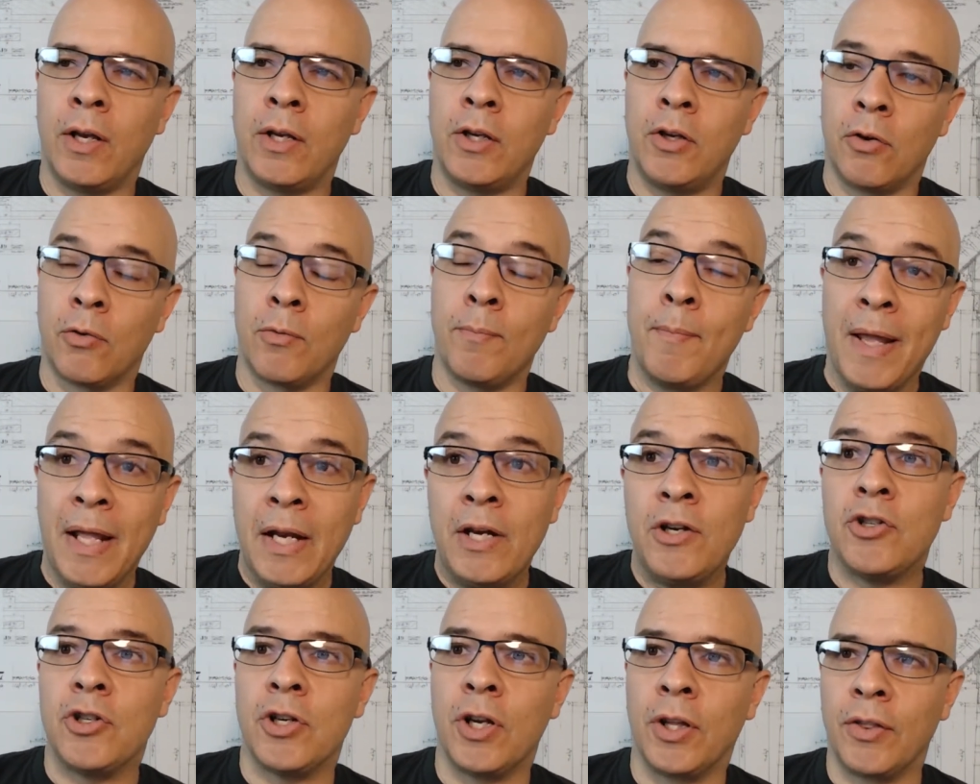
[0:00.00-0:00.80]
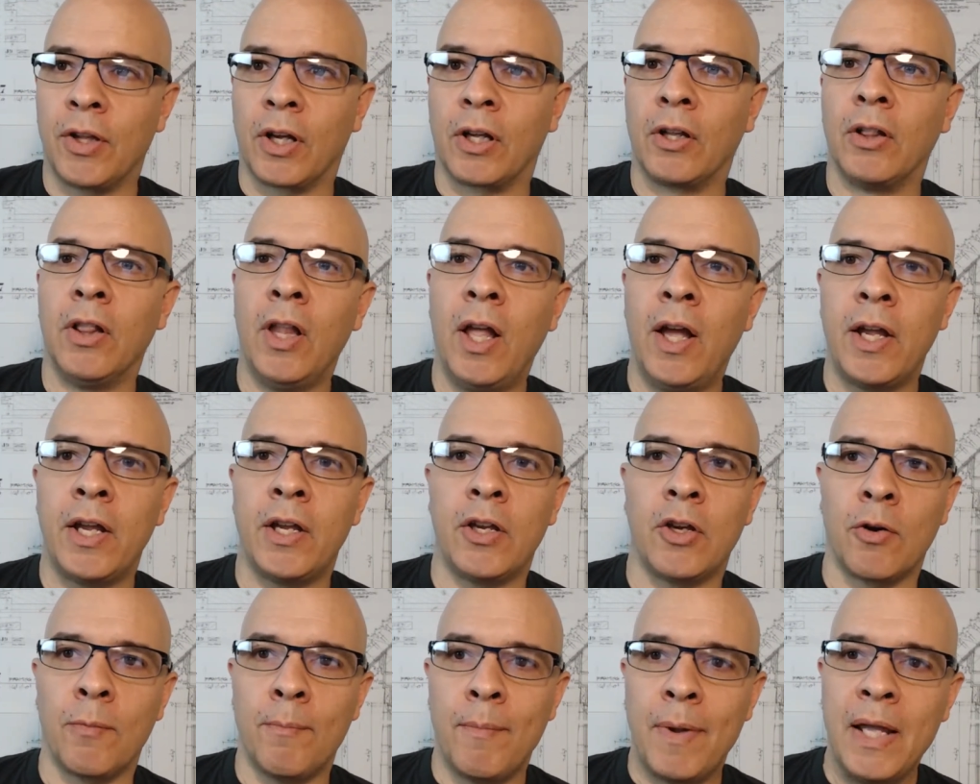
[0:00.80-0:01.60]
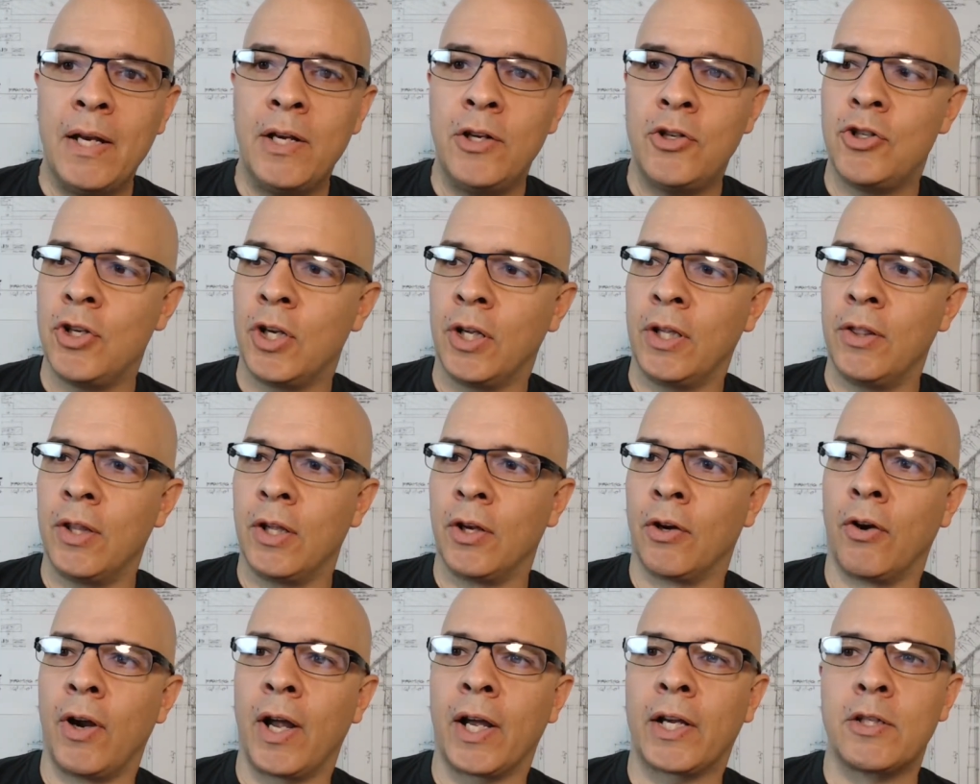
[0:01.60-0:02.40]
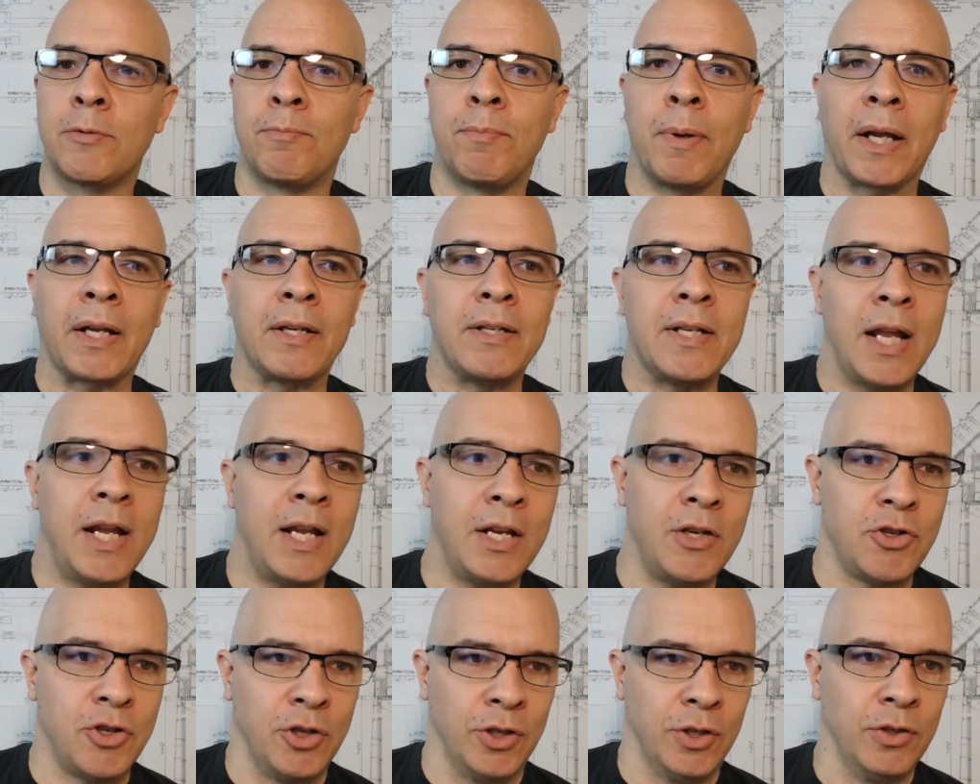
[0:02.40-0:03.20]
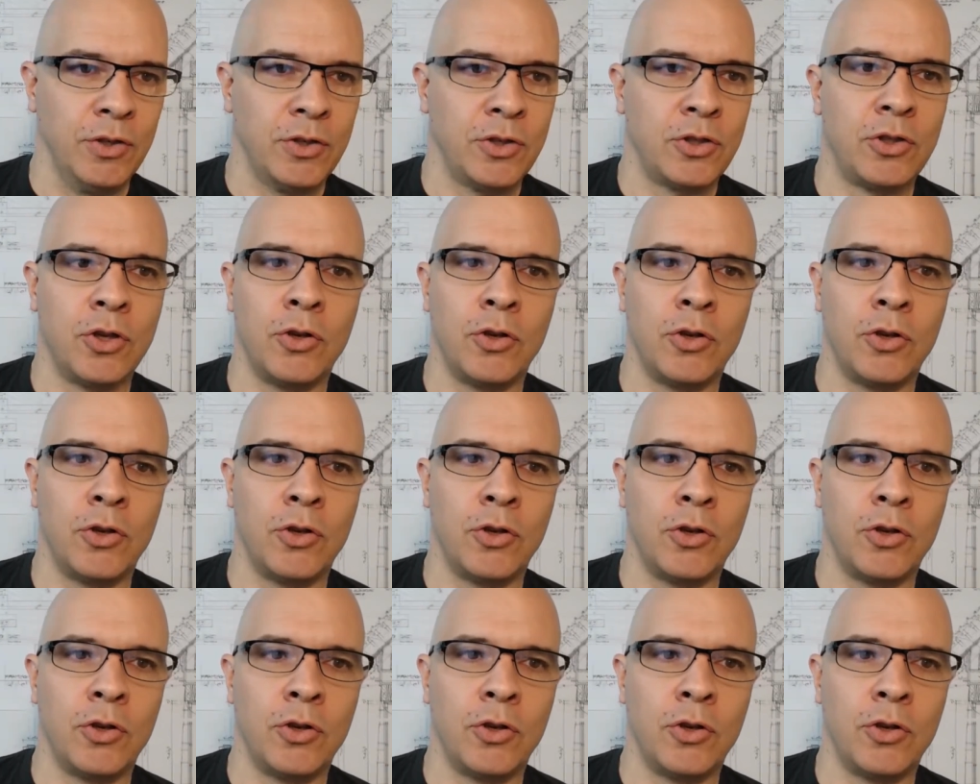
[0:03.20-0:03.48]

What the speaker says: You're managing the client, you're managing their expectations.